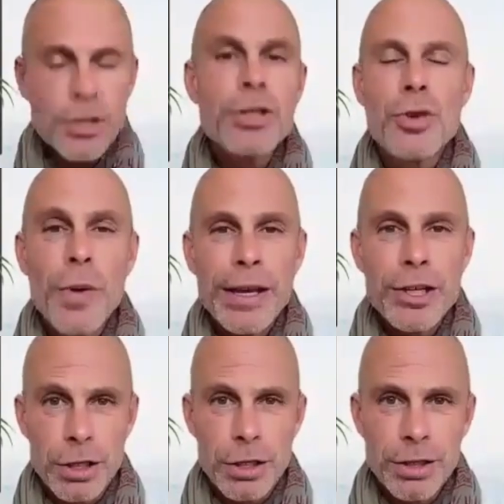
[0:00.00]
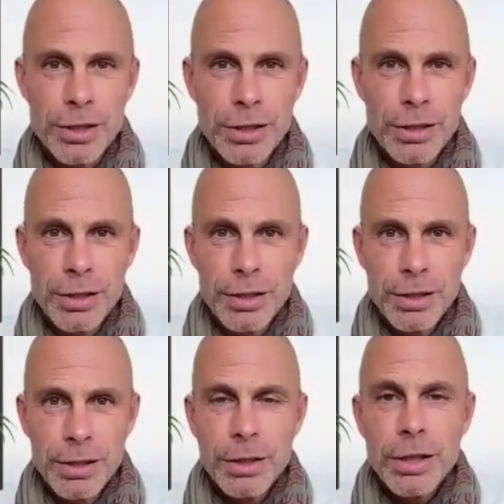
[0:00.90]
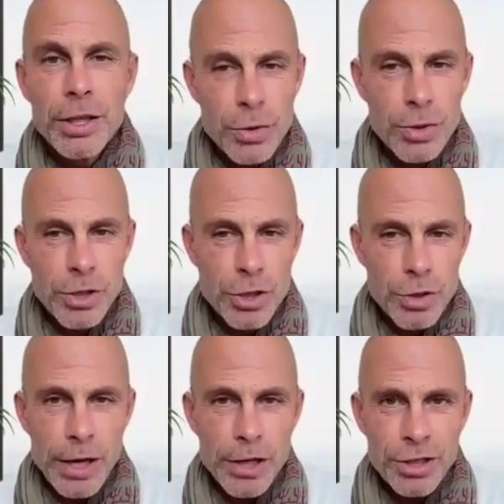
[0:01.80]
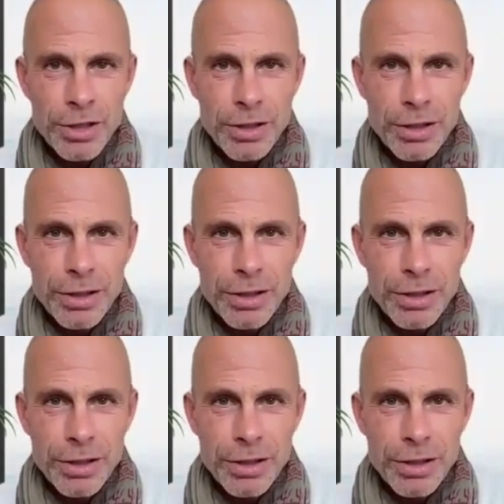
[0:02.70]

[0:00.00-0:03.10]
situation into a situation